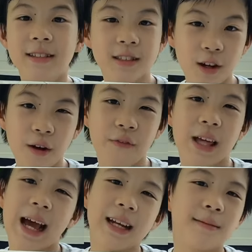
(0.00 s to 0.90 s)
So if
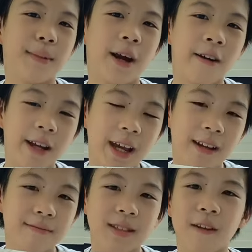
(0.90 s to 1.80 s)
he had to
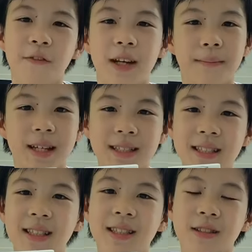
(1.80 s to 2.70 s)
barricade himself in a
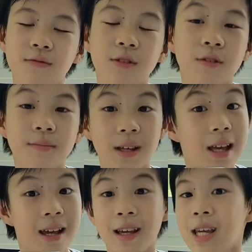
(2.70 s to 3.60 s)
maintenance room,
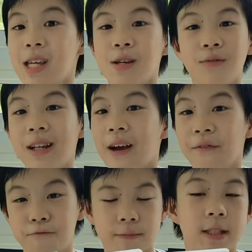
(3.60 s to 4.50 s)
he would
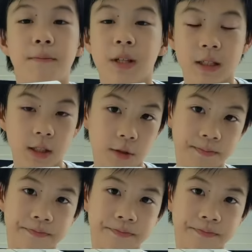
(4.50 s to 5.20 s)
have something to do.